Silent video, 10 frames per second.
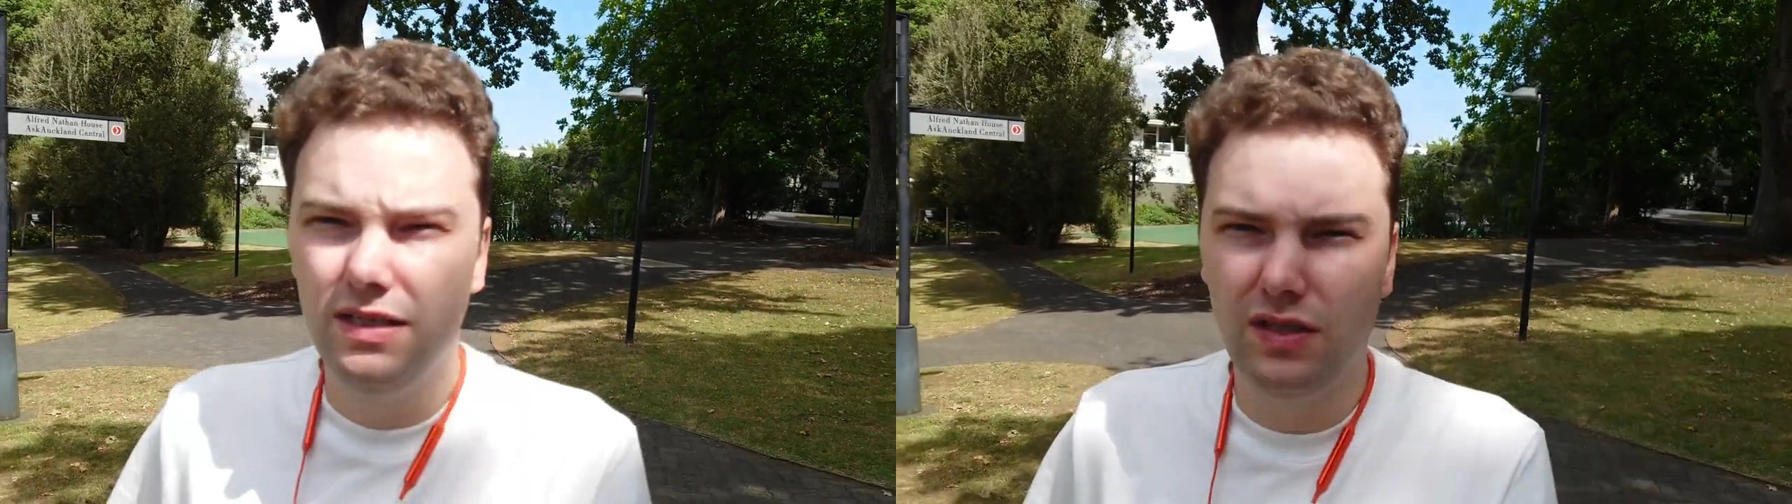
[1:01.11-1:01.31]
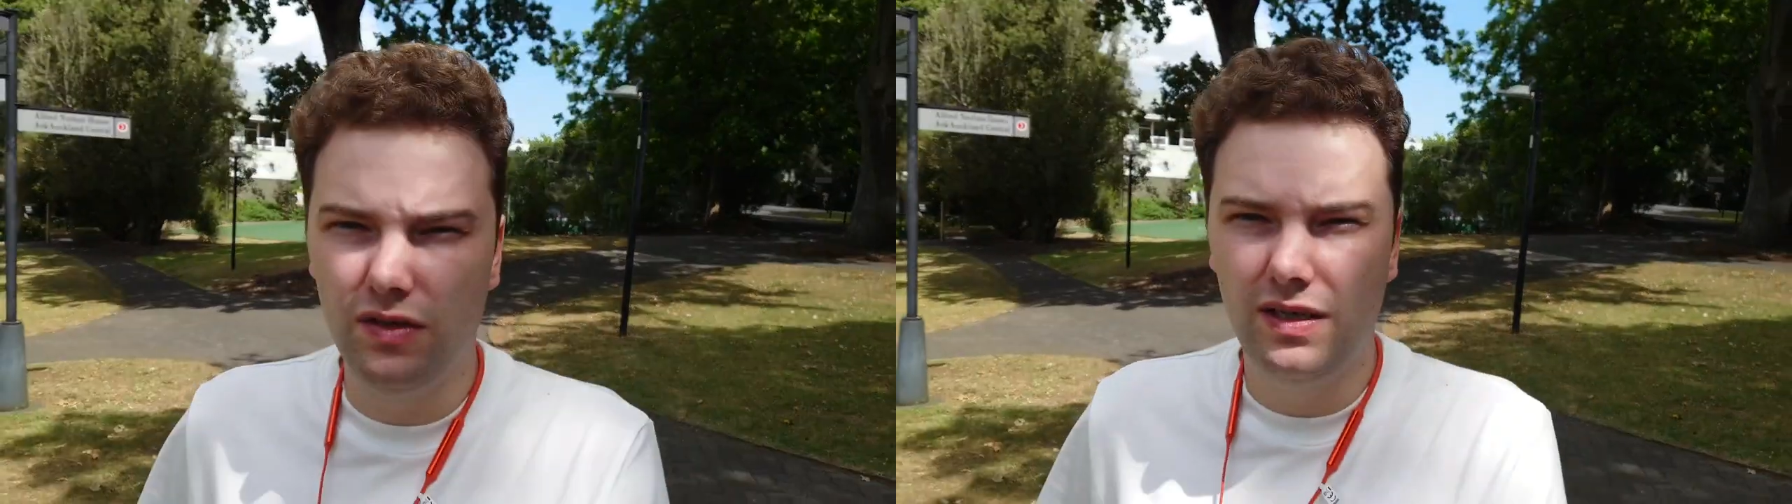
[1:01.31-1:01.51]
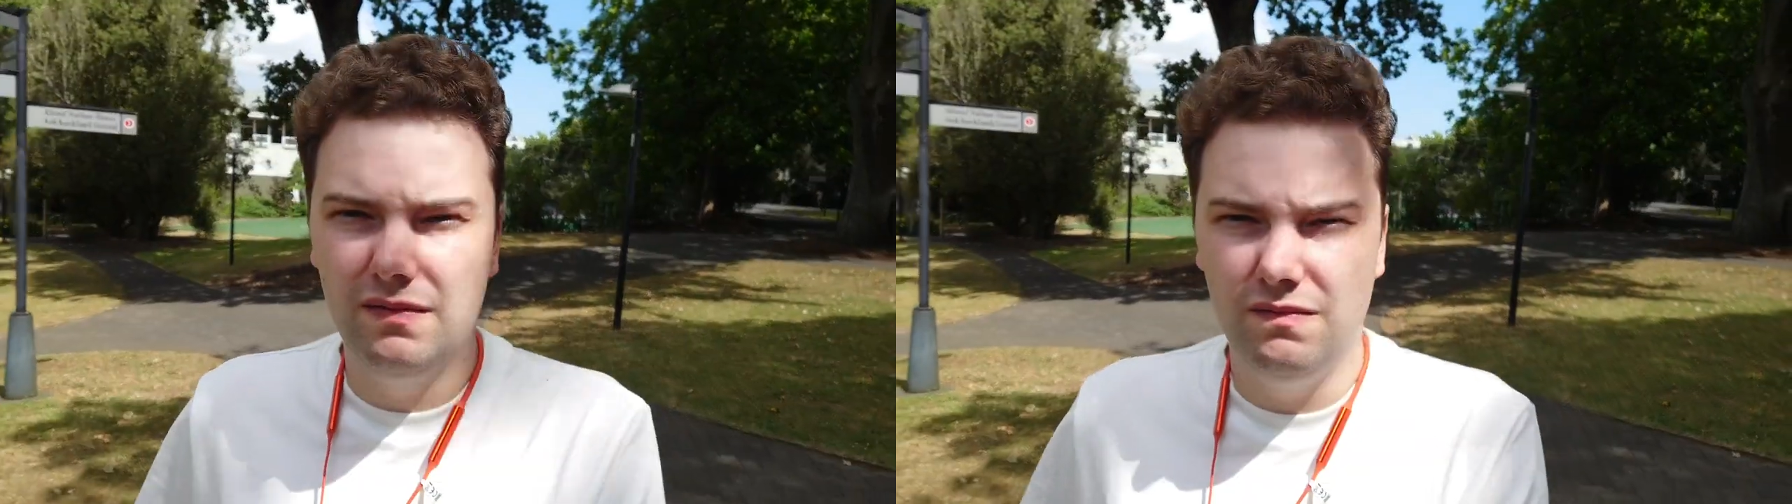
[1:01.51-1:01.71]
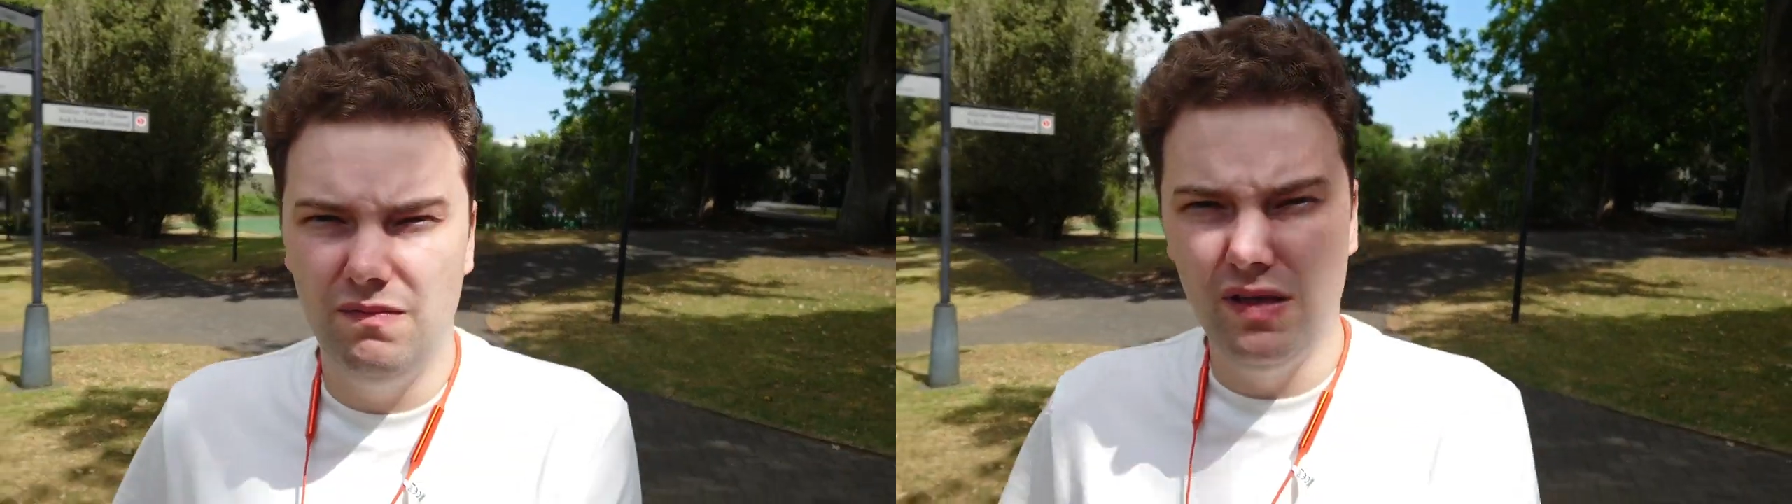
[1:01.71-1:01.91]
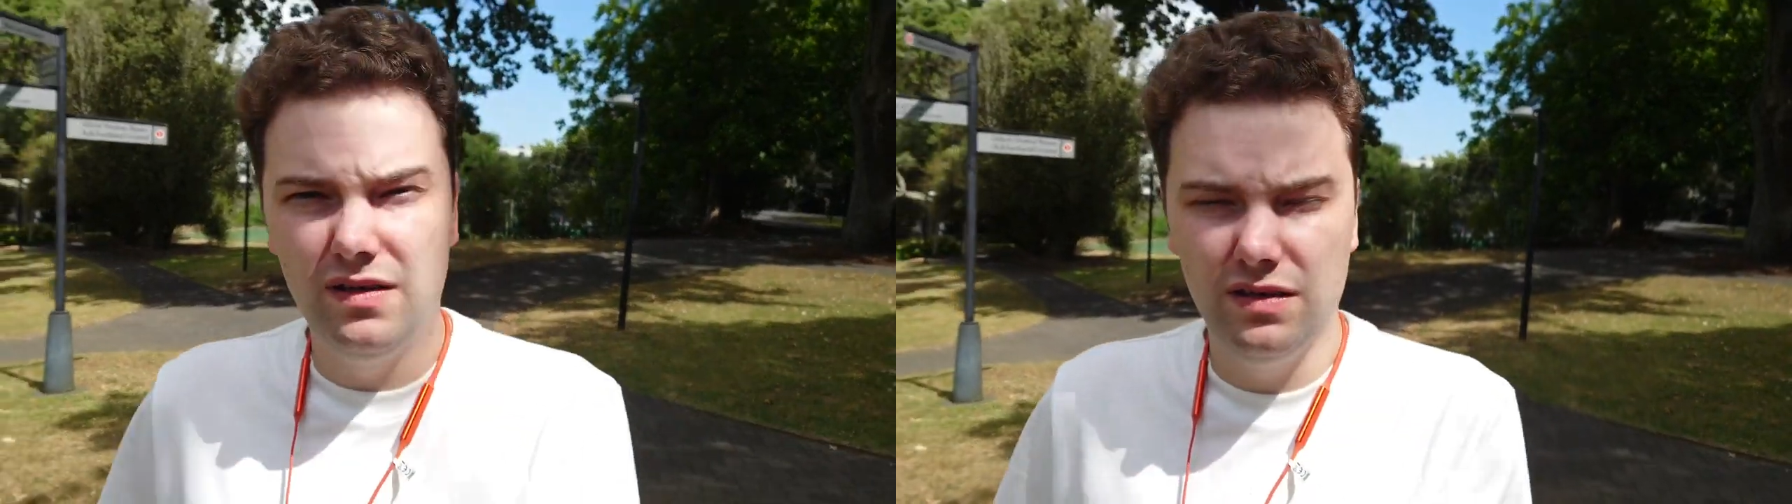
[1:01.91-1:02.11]
so
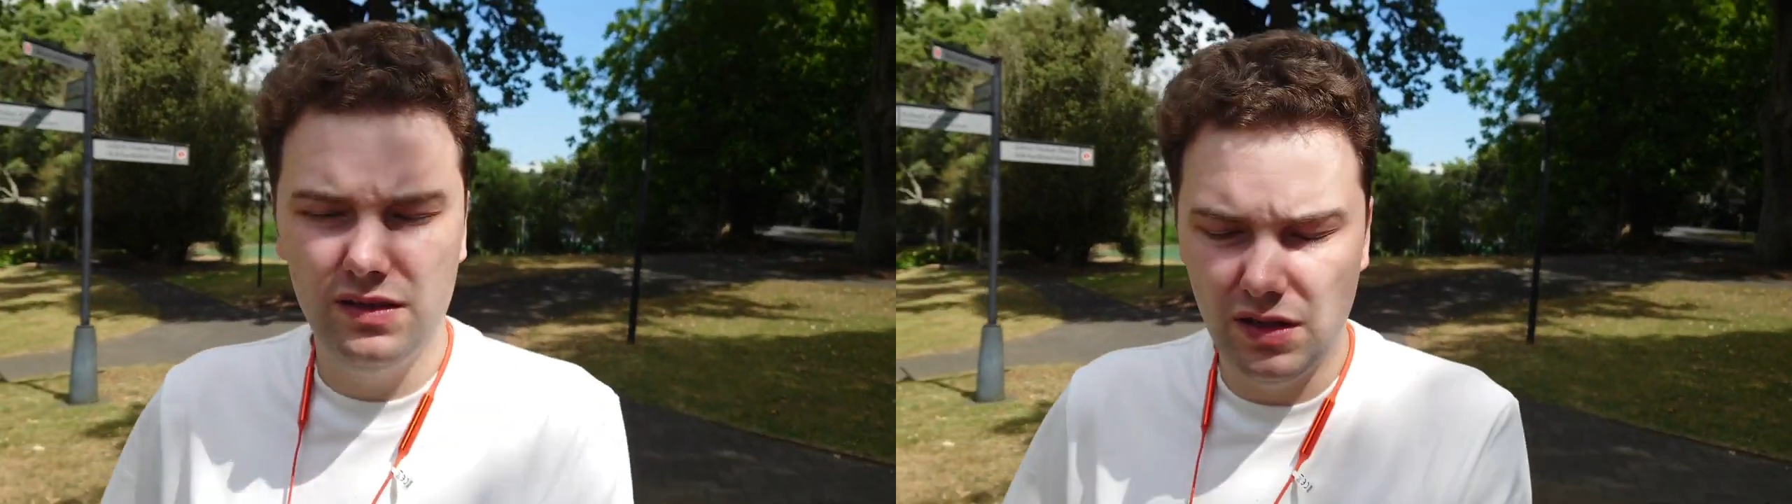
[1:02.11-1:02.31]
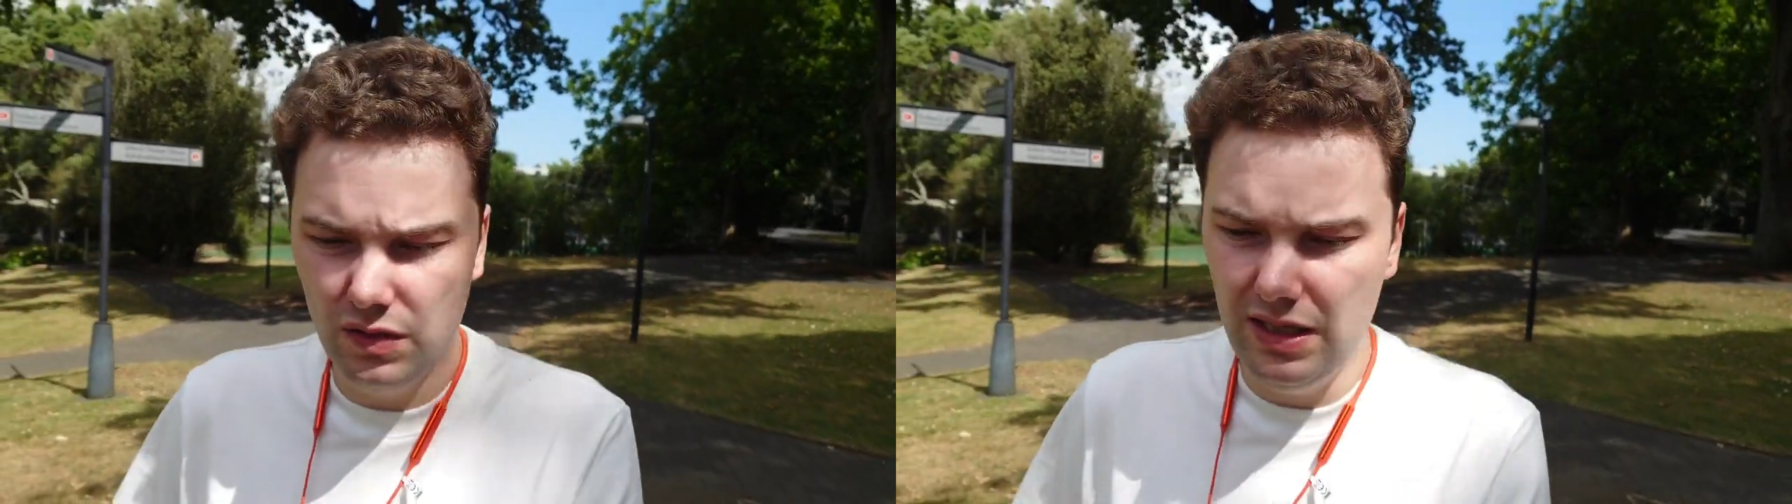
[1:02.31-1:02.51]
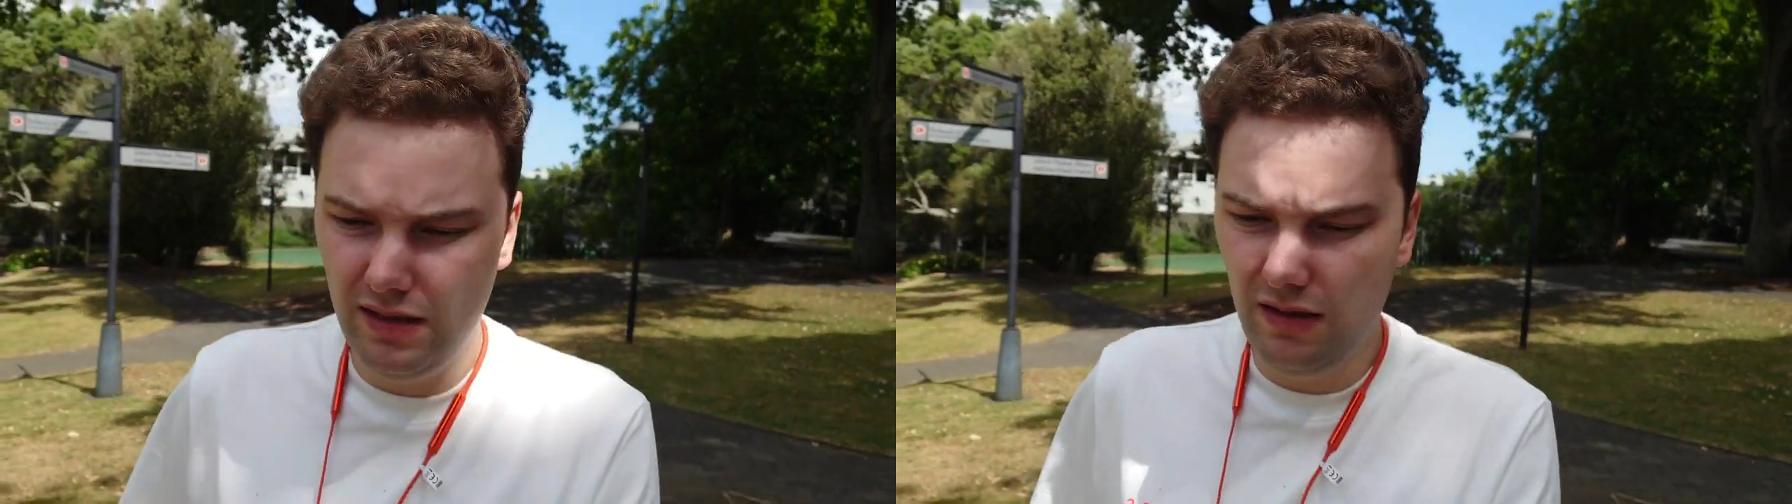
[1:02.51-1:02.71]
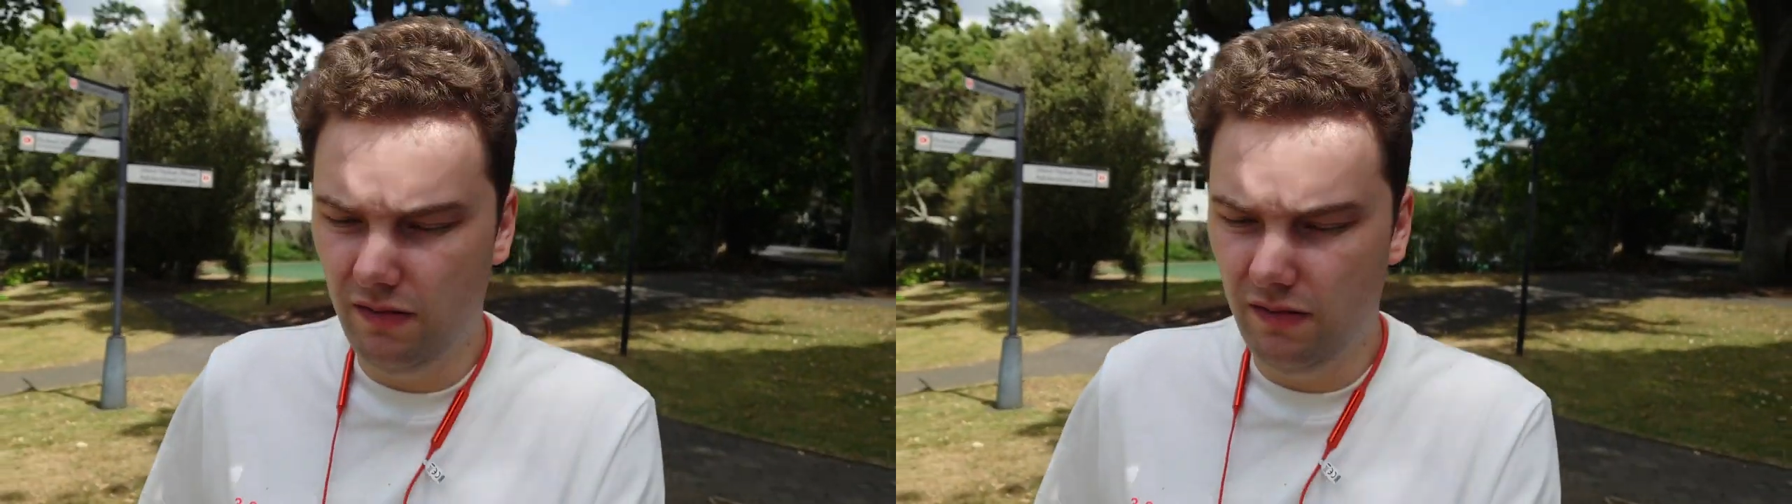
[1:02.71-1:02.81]
the Sony